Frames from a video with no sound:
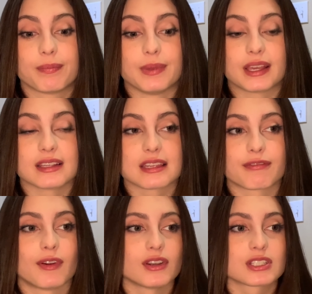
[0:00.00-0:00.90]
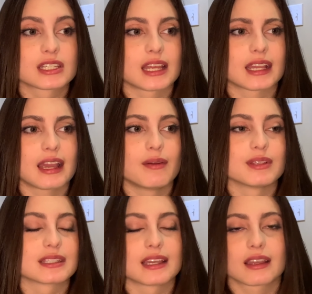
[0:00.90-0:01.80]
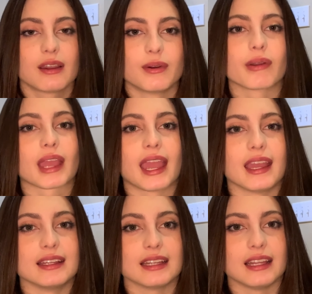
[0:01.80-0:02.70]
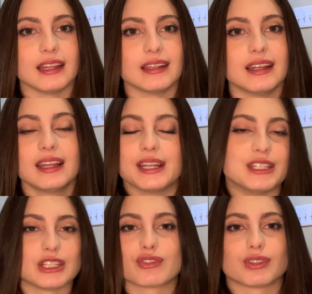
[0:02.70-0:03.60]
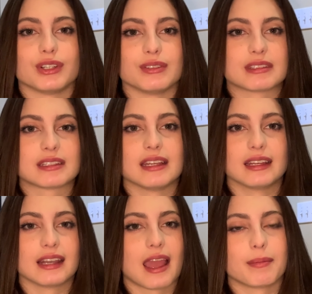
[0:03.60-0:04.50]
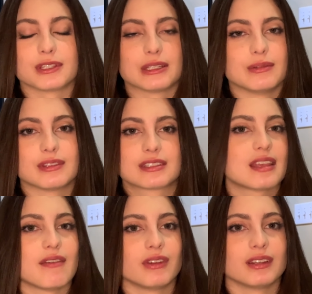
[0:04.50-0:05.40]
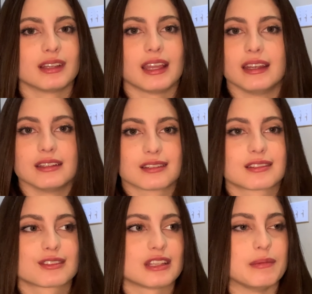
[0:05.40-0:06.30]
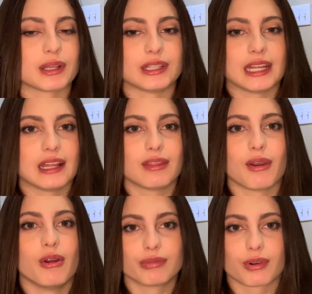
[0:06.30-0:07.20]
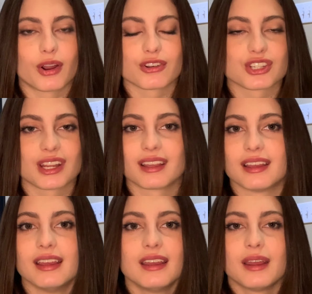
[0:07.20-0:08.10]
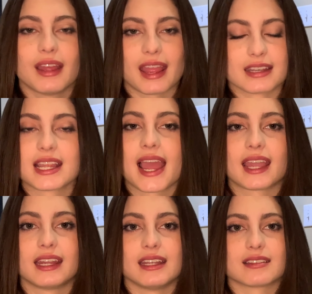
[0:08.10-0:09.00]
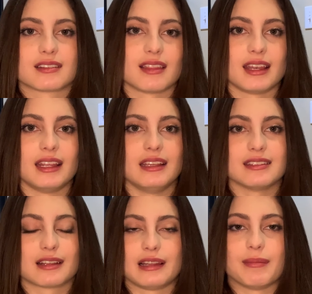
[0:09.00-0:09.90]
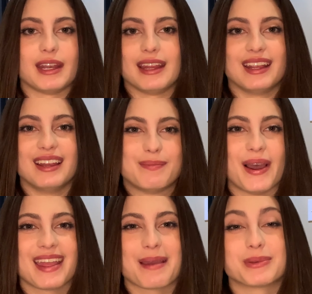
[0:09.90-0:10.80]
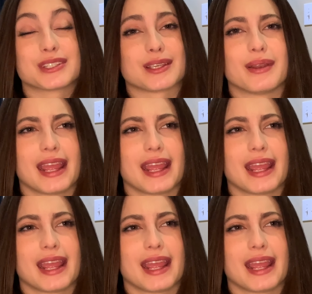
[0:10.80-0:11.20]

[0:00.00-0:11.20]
because at first like I was like, oh okay, he is introduced in episode 7 and is seemingly the overarching antagonist, and then he's eliminated by episode